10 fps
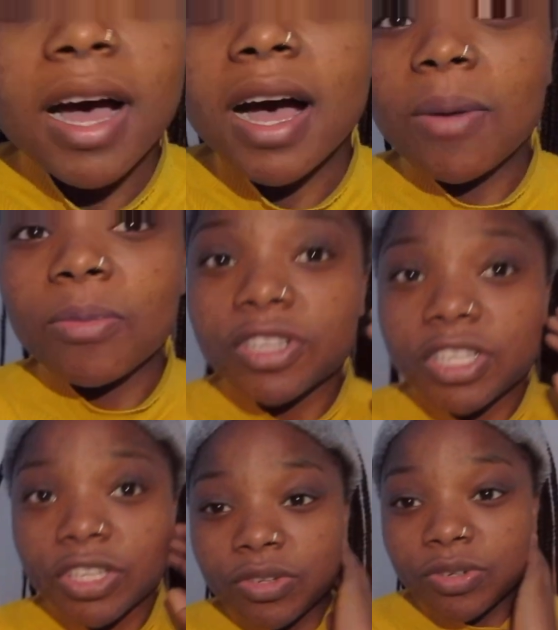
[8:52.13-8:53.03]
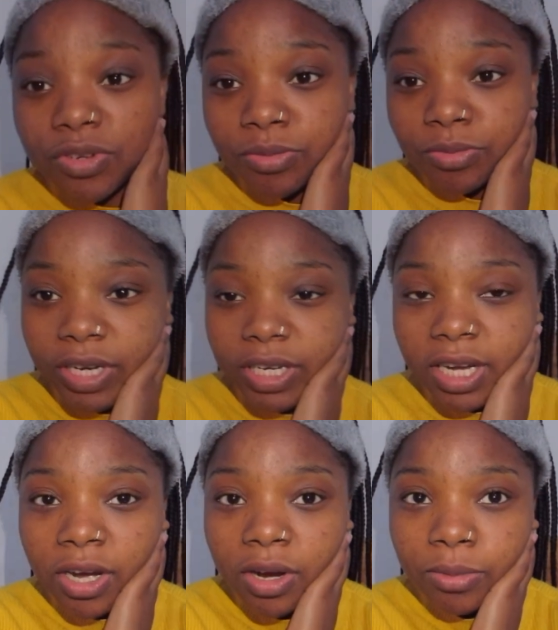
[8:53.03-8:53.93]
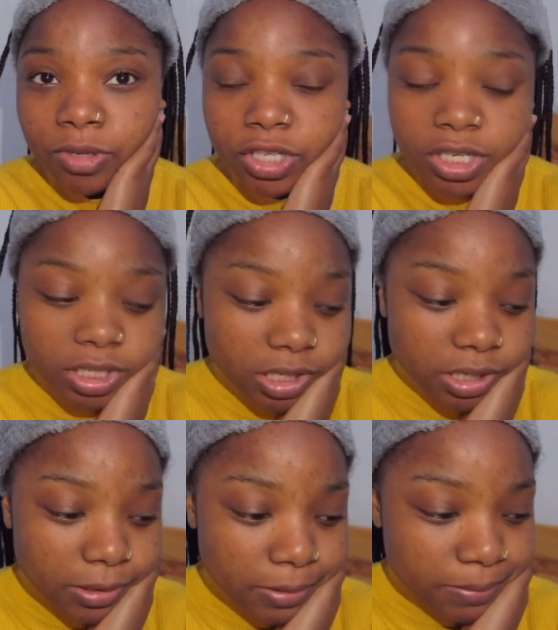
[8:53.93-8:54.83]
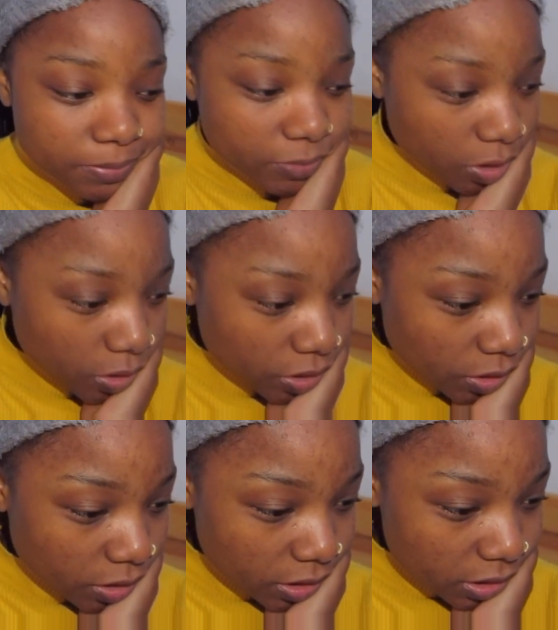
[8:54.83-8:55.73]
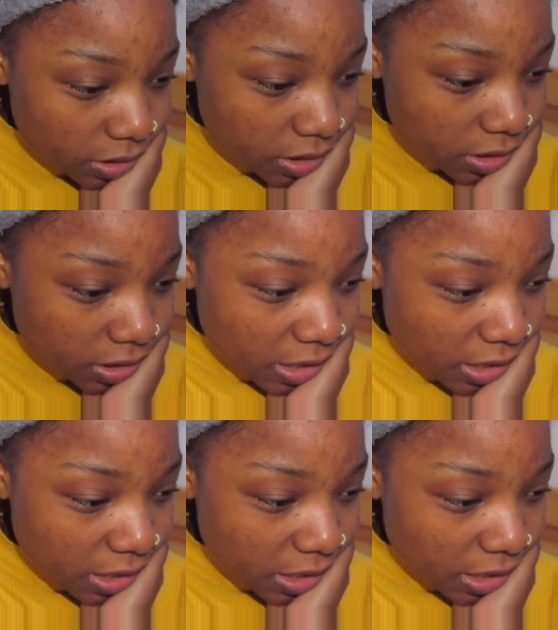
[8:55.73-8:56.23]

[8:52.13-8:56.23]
I'm watching YouTube right now I'm watching um, what do you call this